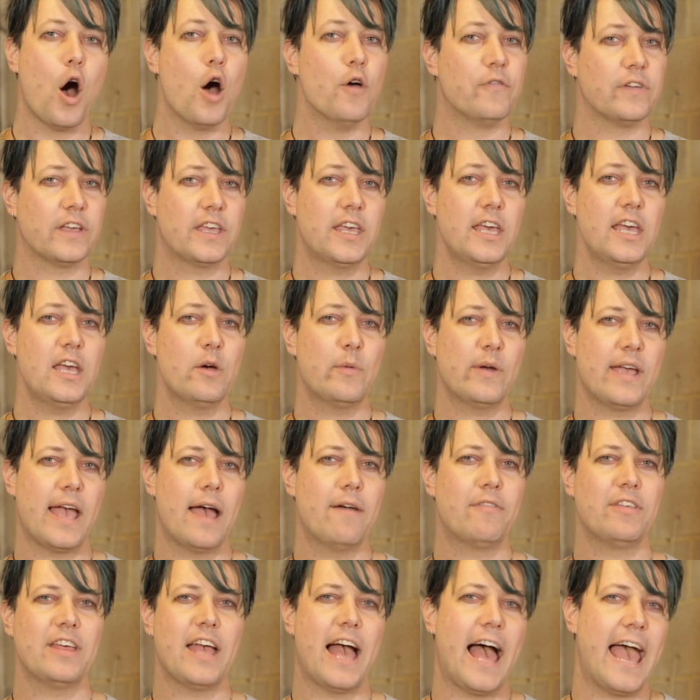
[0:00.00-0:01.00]
Over here we
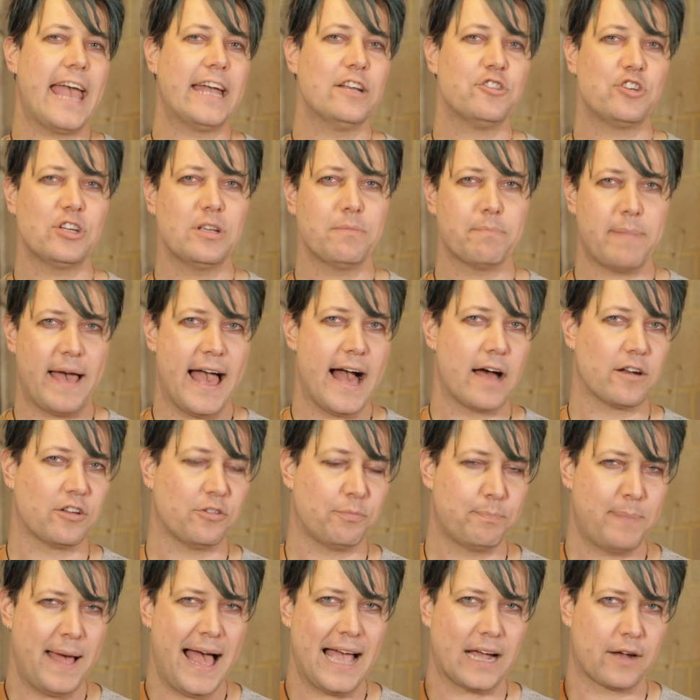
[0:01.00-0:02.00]
have the aging
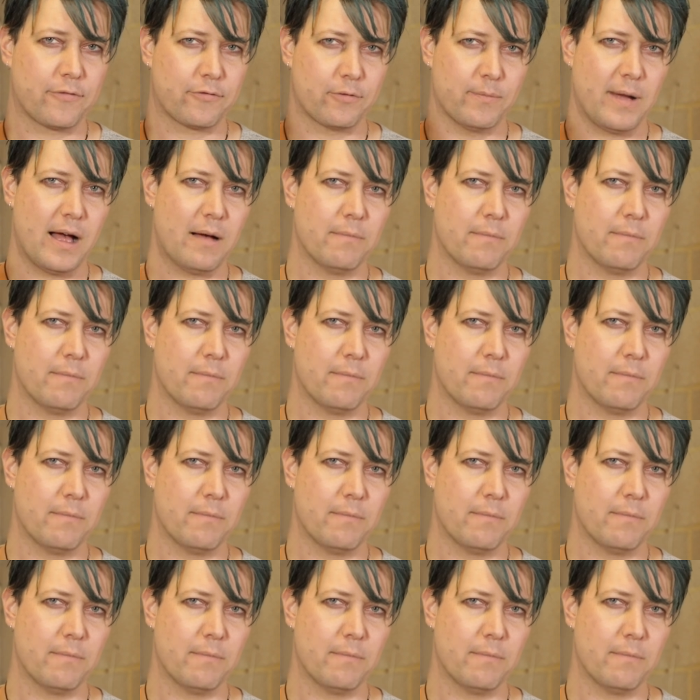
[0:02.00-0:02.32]
powders pack from